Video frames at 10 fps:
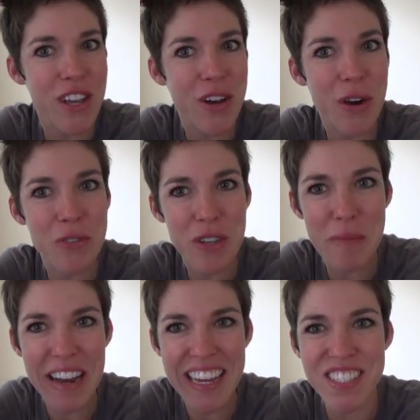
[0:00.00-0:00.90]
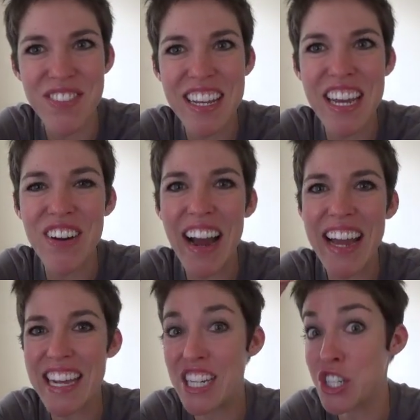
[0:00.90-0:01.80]
So hopefully my next video
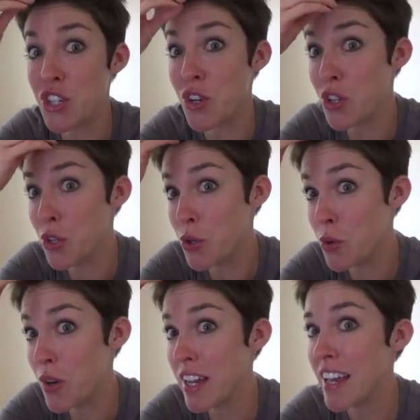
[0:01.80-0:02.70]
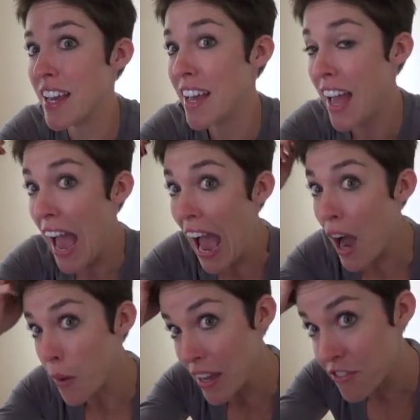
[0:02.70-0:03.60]
I can show you
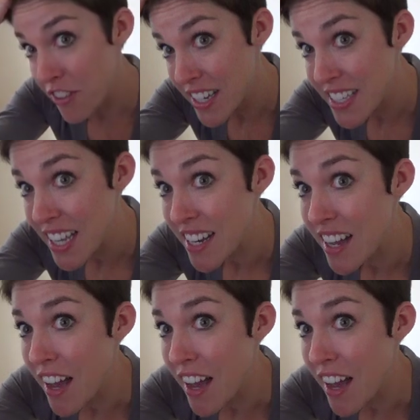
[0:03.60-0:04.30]
how I fix it.